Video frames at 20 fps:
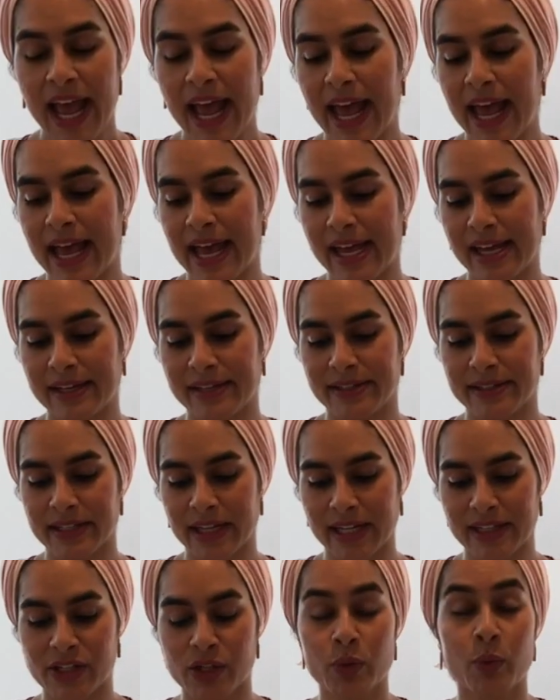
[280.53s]
And
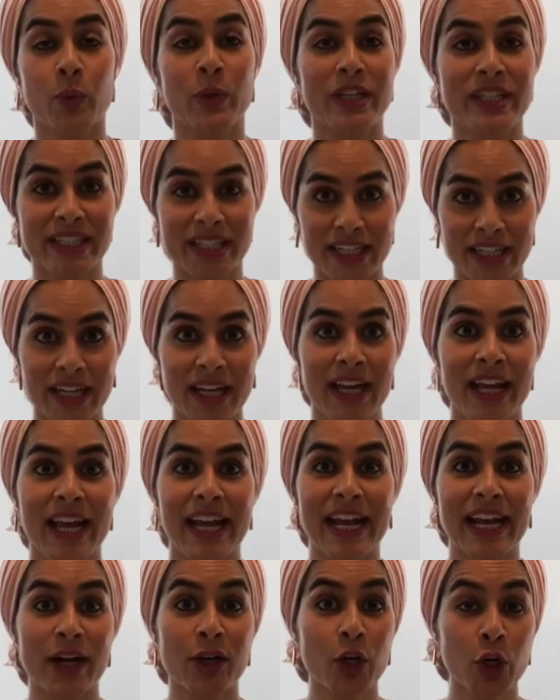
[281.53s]
so we did
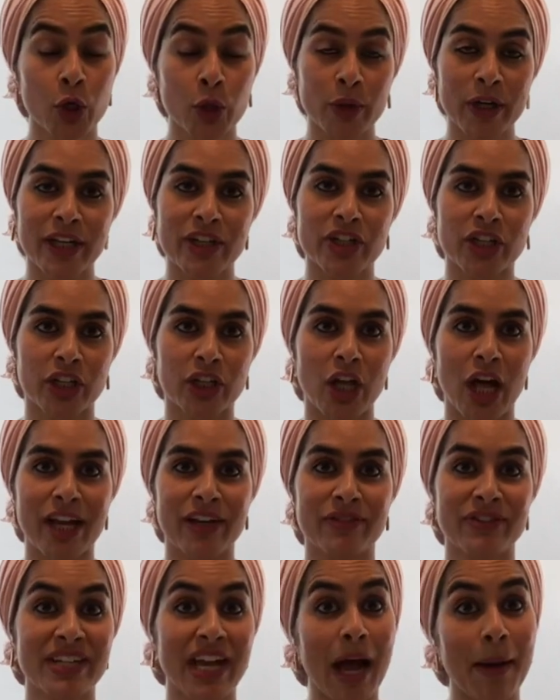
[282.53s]
encourage a
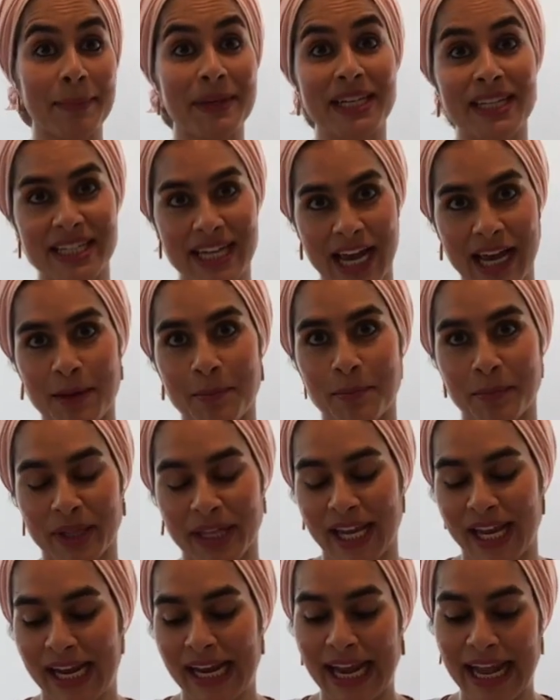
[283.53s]
lot of tummy time
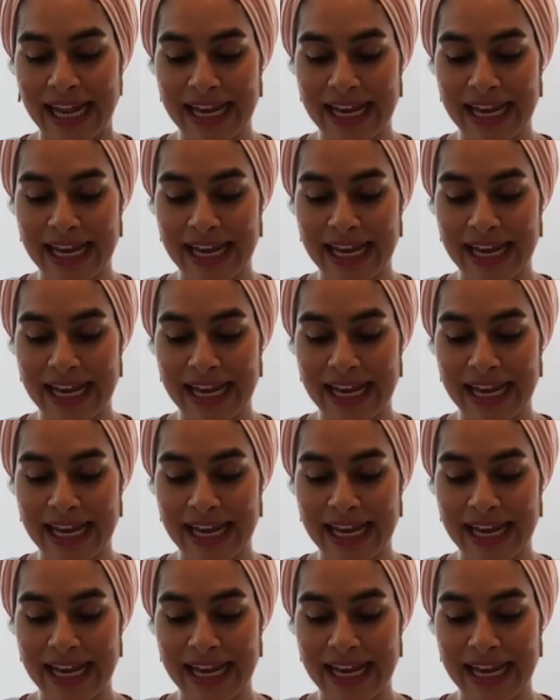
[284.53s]
play.